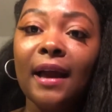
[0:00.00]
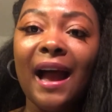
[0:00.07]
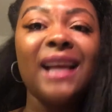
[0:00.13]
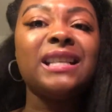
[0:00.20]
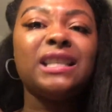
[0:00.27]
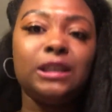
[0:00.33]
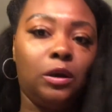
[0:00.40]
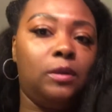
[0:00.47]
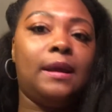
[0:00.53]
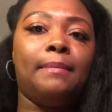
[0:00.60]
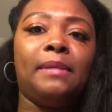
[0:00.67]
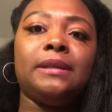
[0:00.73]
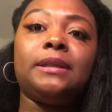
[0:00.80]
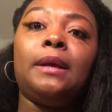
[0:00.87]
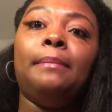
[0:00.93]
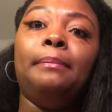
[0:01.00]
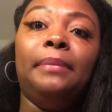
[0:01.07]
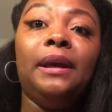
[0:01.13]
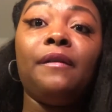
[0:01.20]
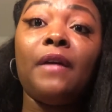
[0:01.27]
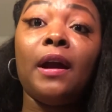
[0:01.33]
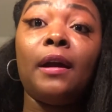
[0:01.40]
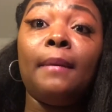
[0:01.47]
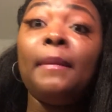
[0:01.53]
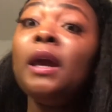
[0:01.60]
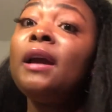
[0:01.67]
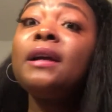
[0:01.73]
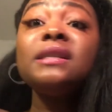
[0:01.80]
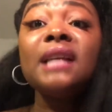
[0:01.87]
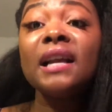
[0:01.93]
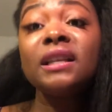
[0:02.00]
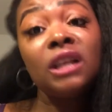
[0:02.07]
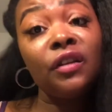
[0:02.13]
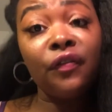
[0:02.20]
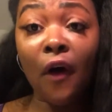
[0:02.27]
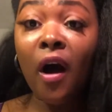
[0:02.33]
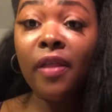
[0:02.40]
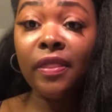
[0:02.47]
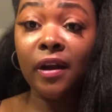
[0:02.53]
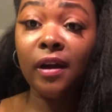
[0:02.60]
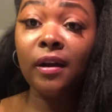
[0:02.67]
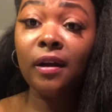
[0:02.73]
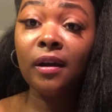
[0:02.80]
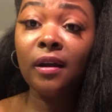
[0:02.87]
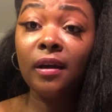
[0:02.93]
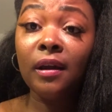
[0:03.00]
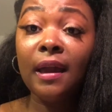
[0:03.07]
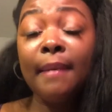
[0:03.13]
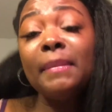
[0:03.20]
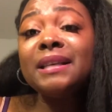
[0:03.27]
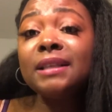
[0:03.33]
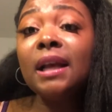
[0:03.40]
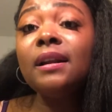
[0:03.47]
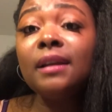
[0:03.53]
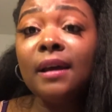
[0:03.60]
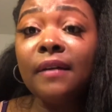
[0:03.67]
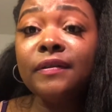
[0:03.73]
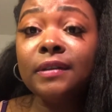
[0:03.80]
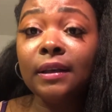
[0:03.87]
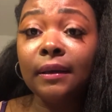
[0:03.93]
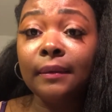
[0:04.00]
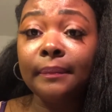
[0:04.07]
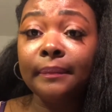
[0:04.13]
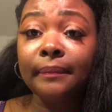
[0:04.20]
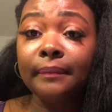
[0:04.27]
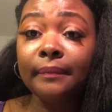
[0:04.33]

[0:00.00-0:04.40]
I still let my son be around him because that's his father. And my son loves him.